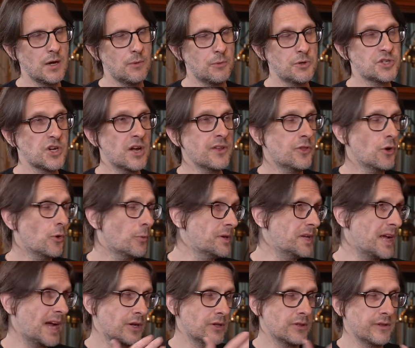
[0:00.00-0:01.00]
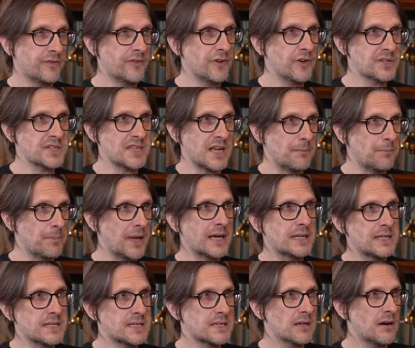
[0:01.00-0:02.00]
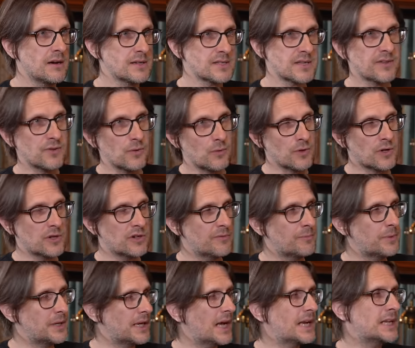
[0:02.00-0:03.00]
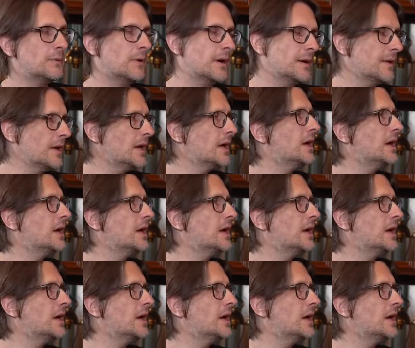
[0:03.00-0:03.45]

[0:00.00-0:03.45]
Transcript: which I thought we'd had on the first album. Blackest Eyes, I thought, could have been. Anyway,